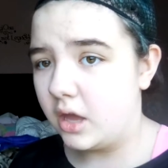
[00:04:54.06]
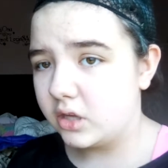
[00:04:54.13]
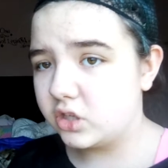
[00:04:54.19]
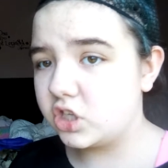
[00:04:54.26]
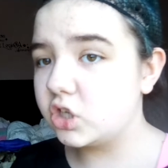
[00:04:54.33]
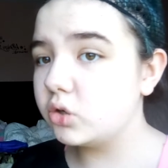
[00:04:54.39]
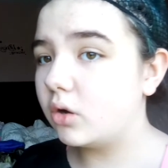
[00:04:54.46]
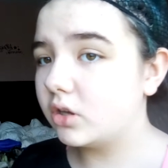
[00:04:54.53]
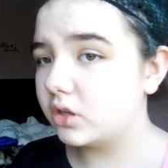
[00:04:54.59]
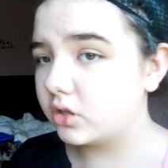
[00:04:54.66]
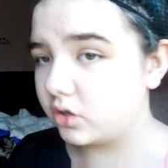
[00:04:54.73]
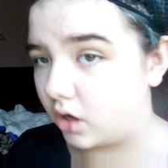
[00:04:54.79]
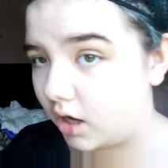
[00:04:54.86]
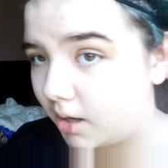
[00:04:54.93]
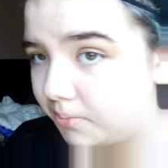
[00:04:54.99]
2 on the
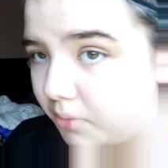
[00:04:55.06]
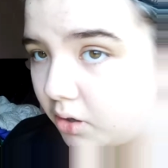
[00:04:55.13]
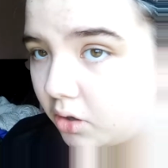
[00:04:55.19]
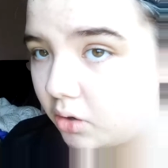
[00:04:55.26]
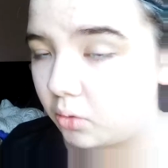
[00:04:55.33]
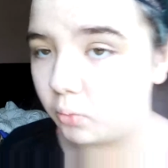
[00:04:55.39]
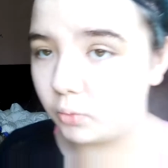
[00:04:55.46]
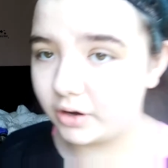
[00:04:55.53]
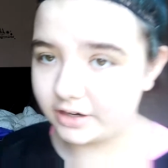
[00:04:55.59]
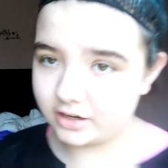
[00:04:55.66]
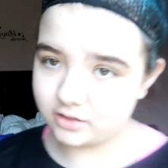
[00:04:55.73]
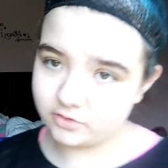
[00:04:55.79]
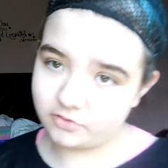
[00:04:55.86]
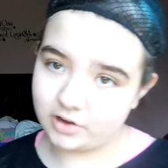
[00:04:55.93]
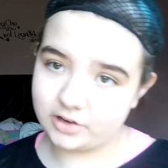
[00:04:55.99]
top, 1
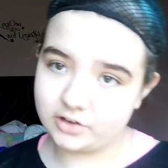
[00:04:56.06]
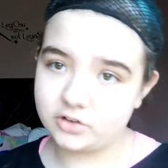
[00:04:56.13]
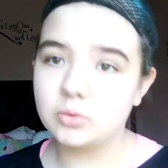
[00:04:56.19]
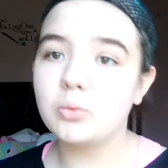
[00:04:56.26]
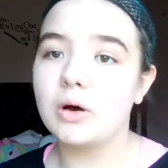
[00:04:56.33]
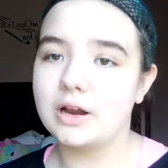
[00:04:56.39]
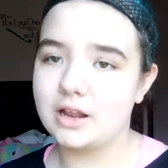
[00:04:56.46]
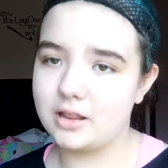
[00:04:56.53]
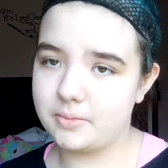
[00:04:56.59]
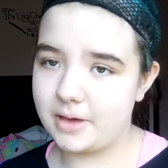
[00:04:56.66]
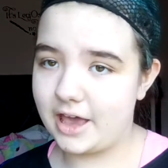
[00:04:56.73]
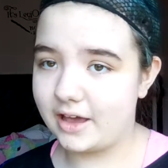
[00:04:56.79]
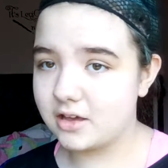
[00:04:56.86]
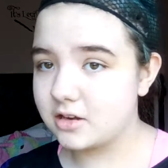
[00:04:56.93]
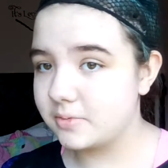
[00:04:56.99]
in the front, 1 in the
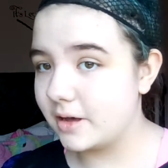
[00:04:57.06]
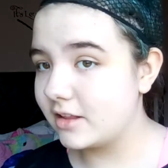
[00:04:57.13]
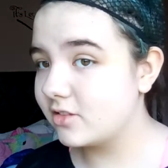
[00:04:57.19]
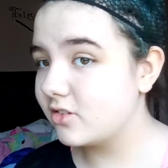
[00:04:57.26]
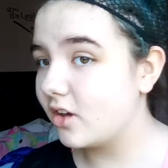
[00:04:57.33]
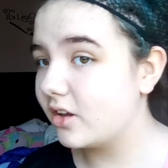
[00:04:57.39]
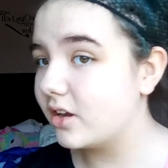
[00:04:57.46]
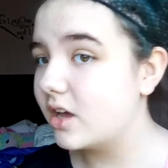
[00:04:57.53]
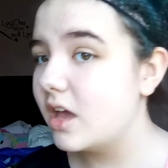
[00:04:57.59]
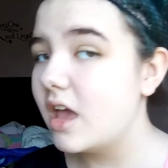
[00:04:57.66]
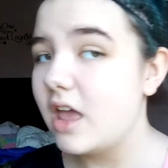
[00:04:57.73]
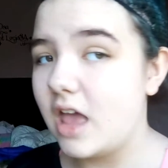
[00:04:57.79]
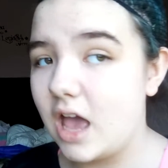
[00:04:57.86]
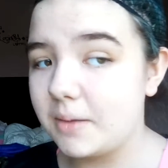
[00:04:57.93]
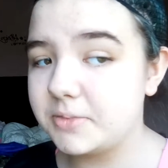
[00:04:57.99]
back. Depends on
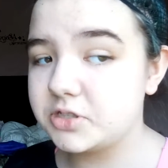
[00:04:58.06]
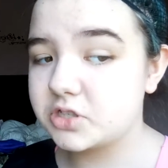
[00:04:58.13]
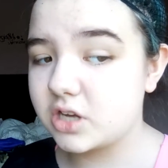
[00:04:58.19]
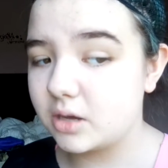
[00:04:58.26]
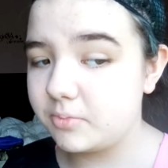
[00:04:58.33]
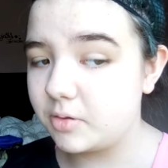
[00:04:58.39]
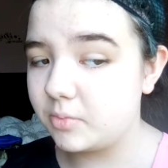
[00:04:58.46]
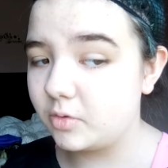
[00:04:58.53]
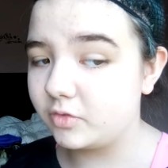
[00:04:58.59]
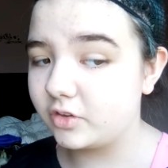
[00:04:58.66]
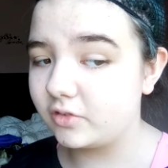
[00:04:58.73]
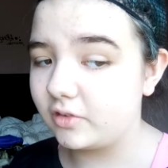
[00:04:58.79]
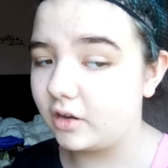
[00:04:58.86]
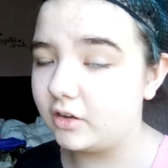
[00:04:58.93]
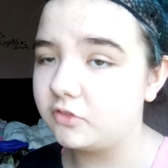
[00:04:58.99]
how much you're going to be moving
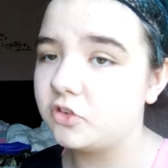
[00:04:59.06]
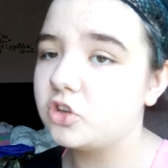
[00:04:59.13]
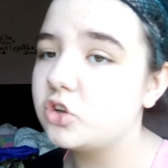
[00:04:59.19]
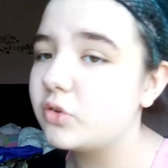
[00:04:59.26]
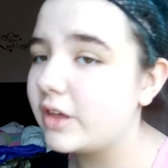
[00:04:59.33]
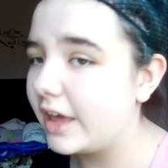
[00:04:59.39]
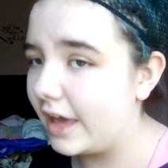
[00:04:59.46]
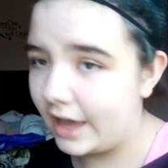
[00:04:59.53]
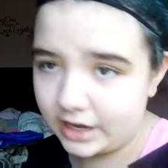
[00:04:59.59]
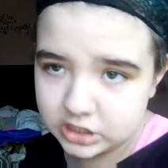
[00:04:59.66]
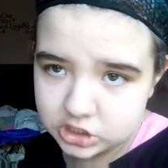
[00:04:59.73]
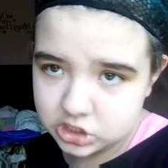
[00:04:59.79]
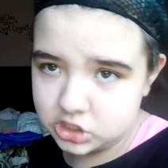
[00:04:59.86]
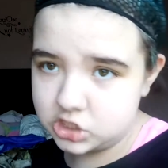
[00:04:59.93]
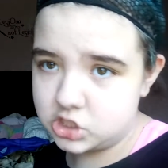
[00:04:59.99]
around. If you're doing
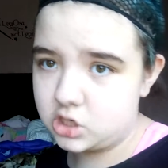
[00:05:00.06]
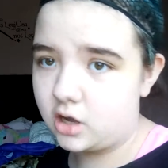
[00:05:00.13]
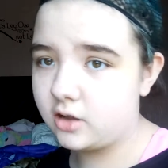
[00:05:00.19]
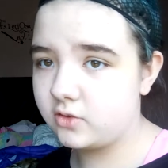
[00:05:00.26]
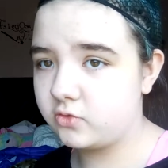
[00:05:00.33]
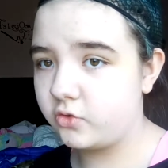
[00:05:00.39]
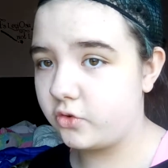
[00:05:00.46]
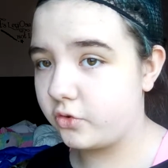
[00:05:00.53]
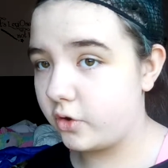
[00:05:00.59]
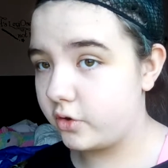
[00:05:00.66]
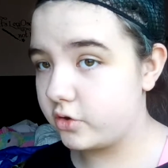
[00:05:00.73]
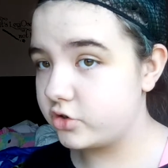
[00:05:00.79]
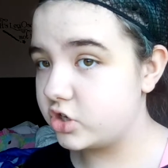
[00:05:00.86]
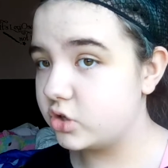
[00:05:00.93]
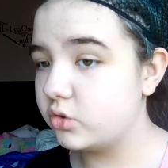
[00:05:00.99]
action shots for
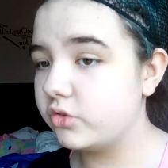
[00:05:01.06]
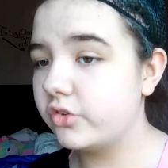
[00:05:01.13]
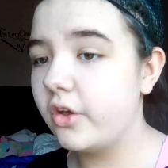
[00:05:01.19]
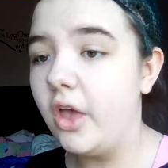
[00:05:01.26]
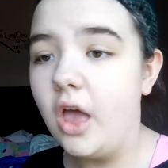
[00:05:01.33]
photo shoots,